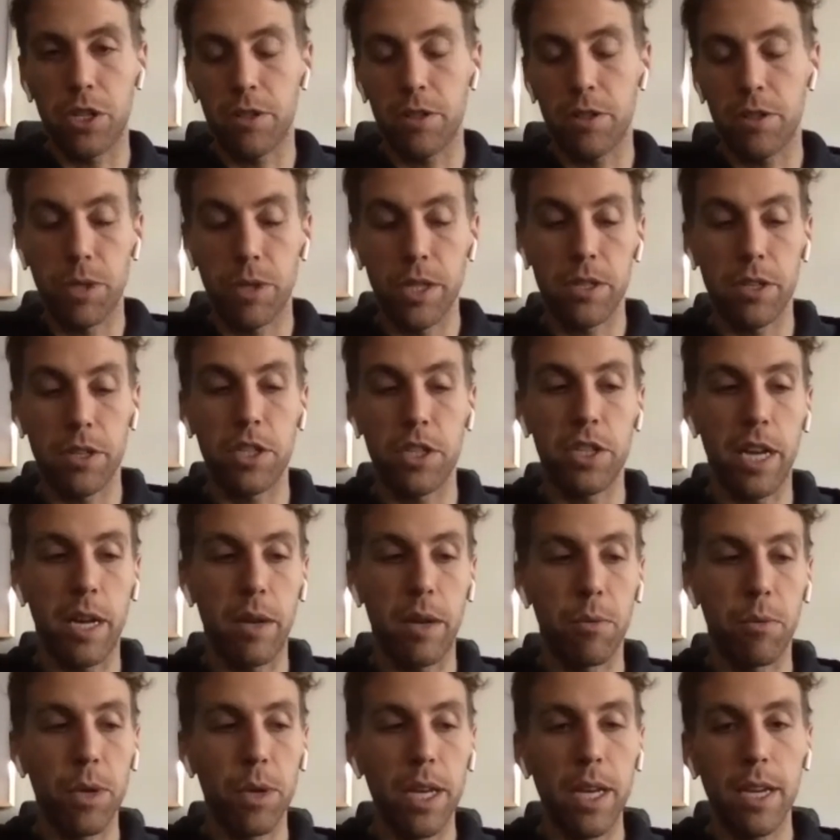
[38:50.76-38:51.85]
research,
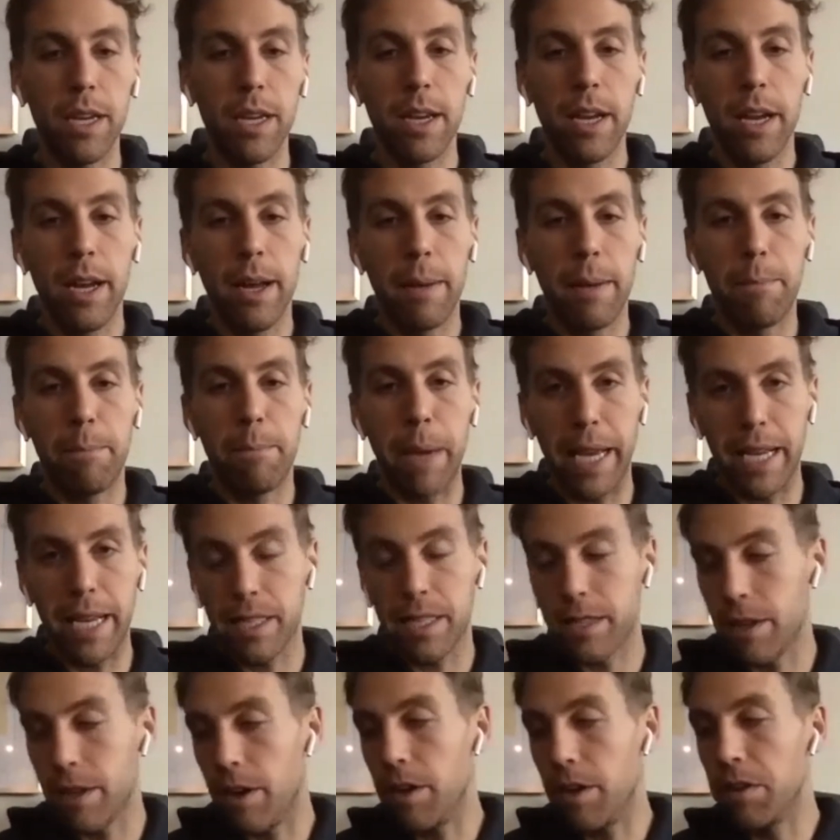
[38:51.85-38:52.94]
and we
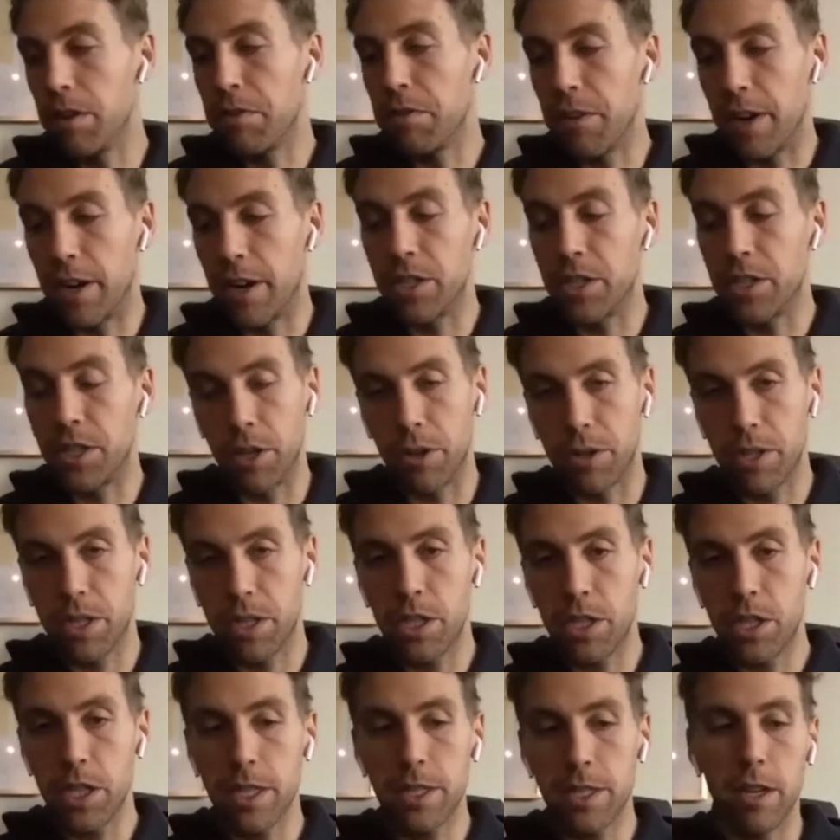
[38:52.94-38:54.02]
based all of our
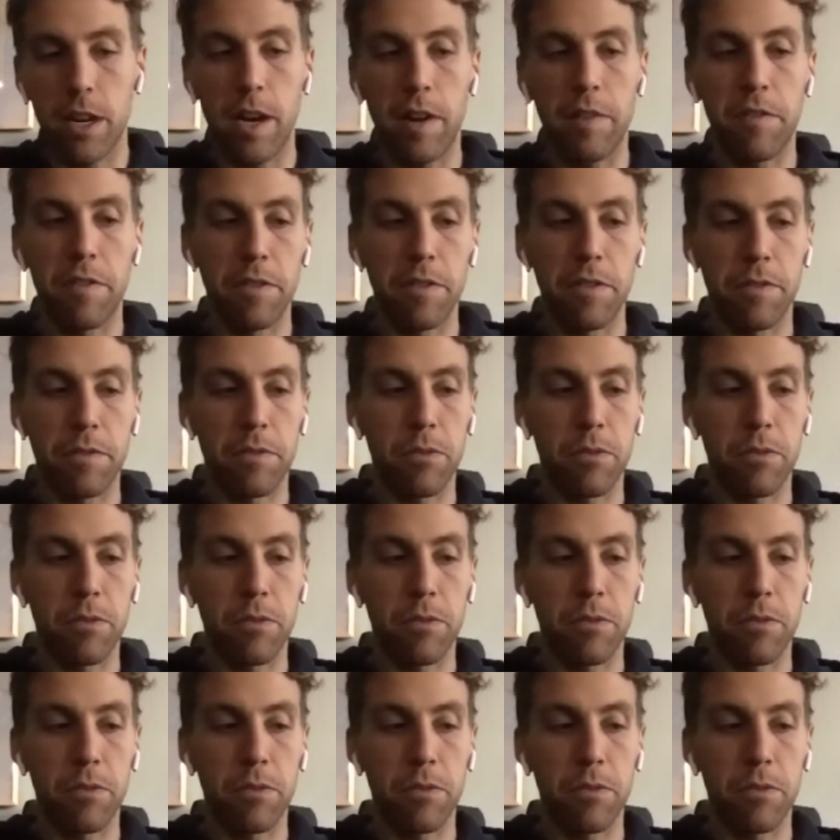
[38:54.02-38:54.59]
dosages off of